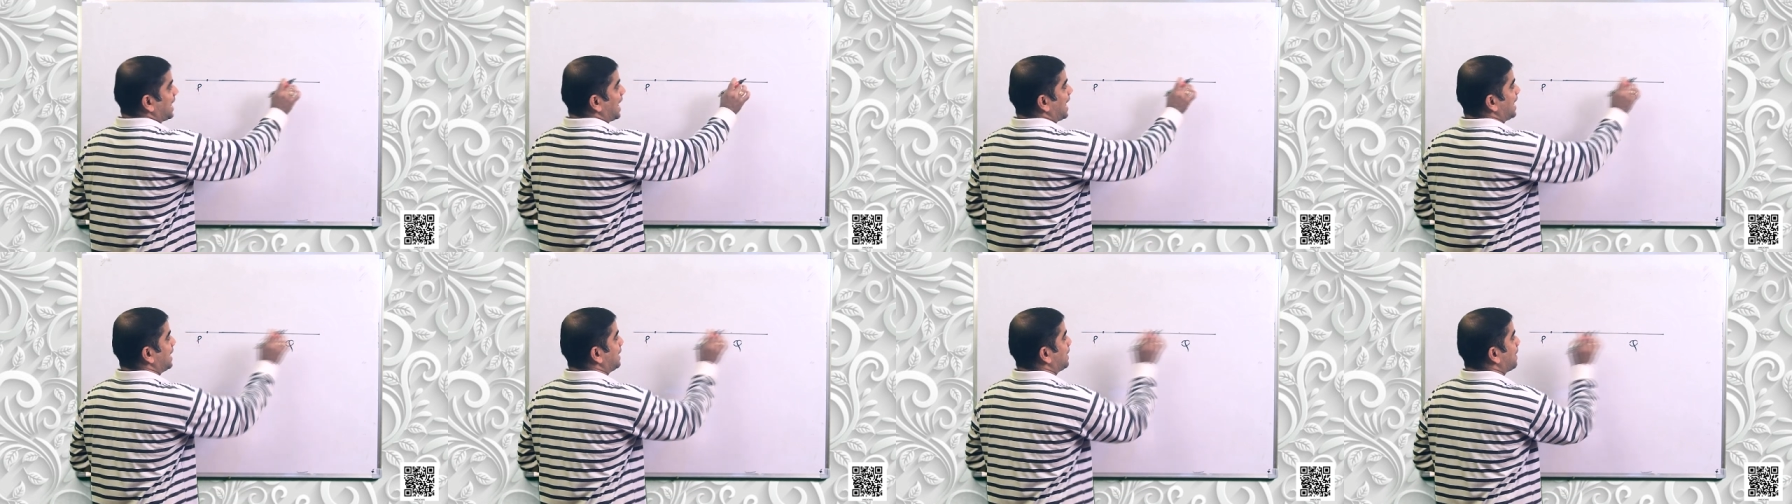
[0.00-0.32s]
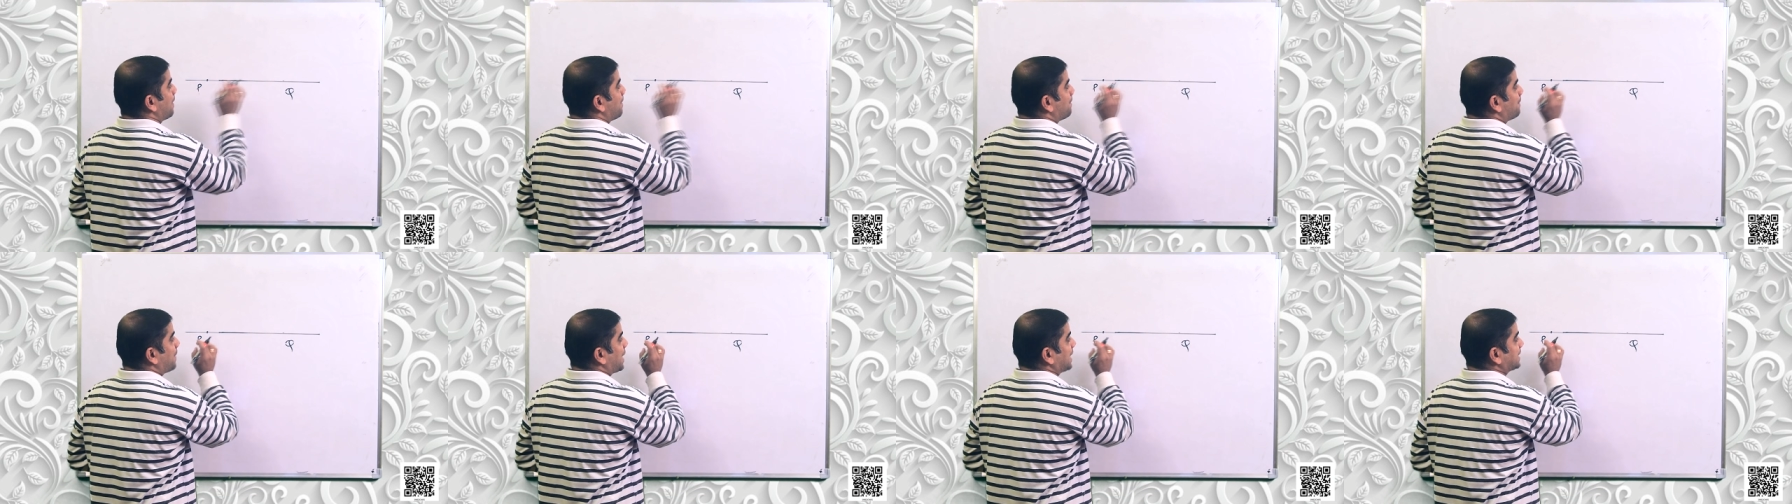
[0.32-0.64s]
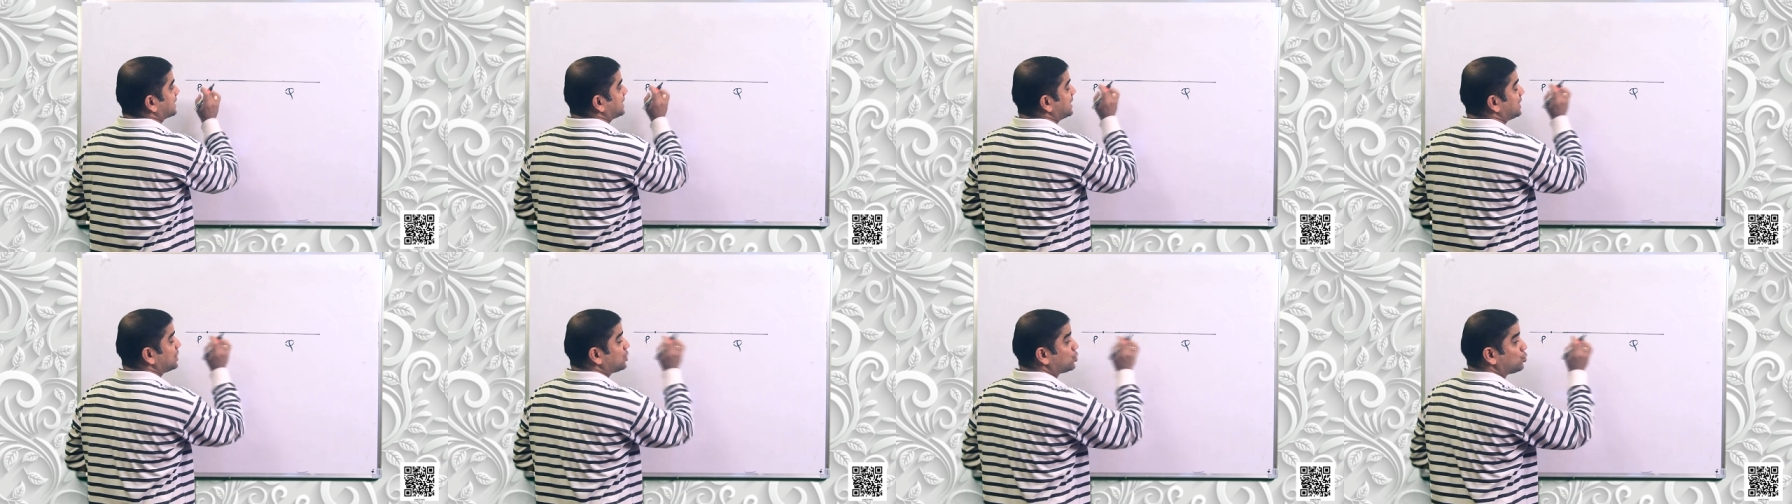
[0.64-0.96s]
line
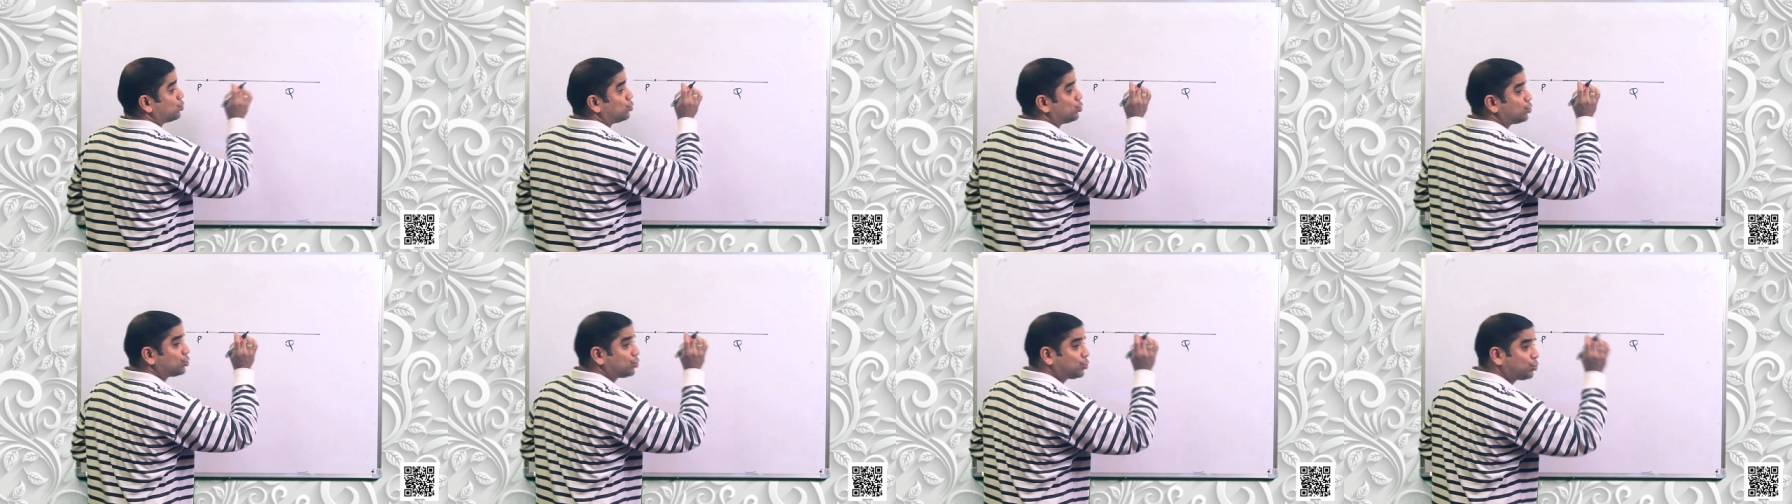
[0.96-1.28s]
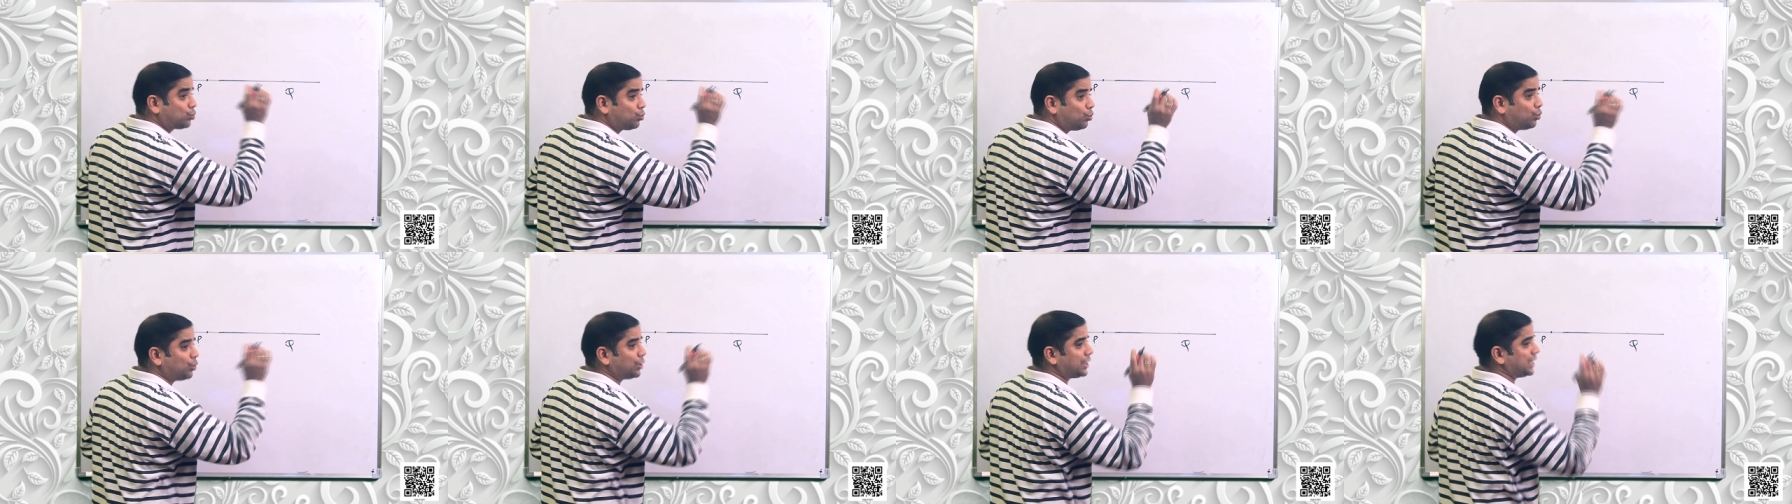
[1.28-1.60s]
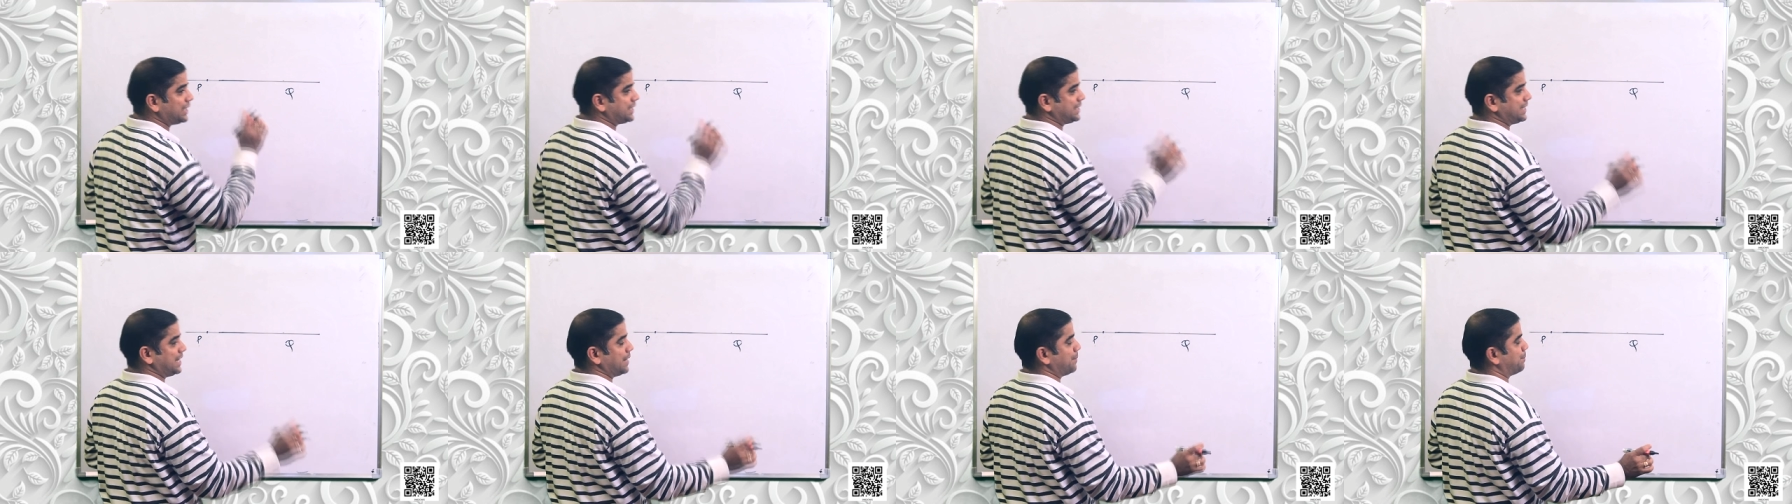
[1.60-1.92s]
passing through two
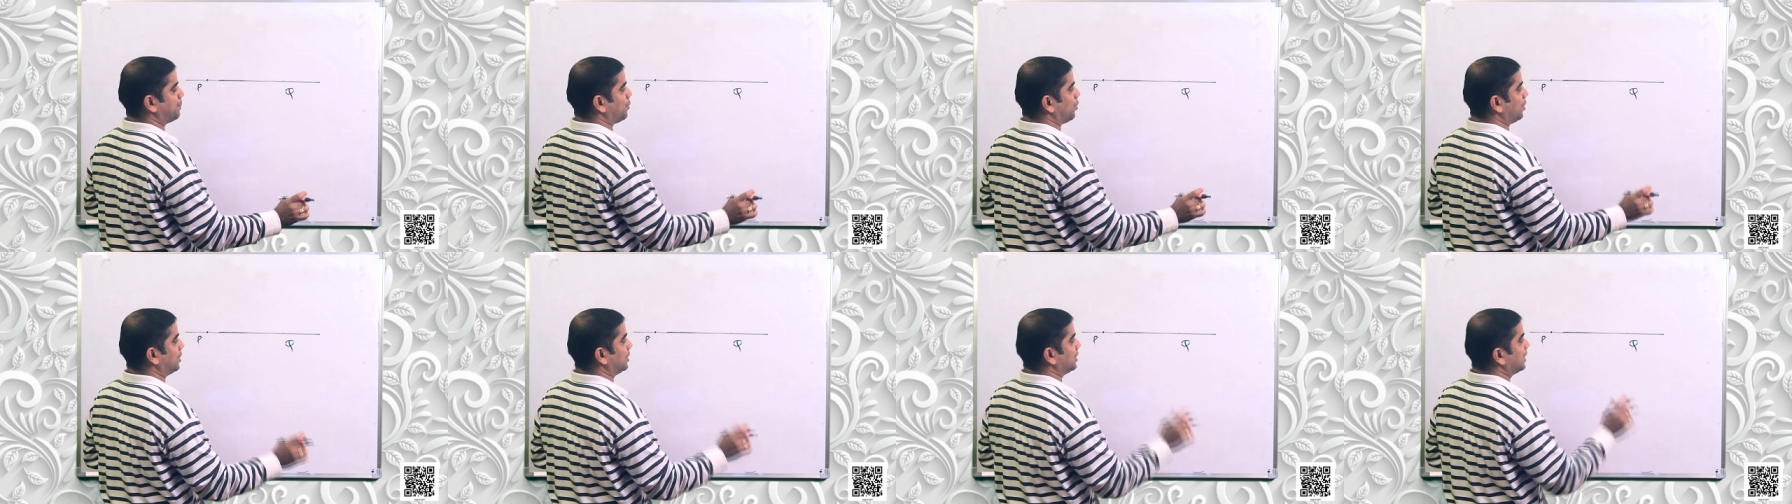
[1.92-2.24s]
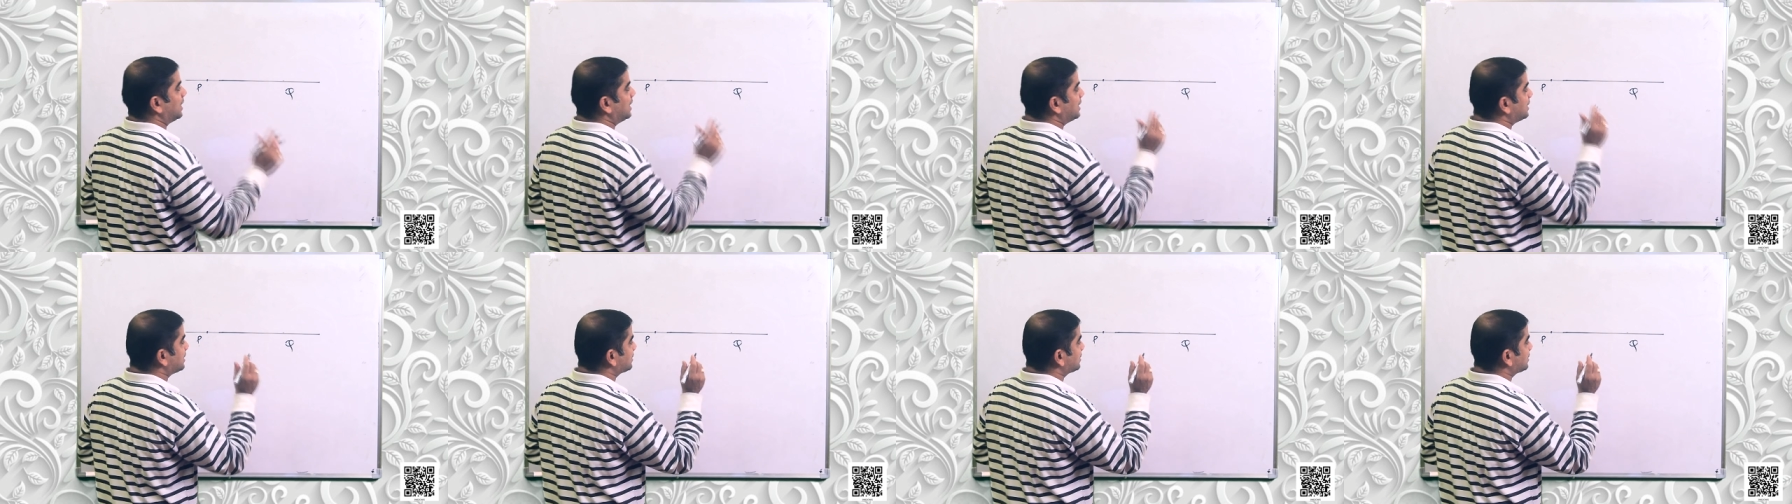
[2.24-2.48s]
distinct points.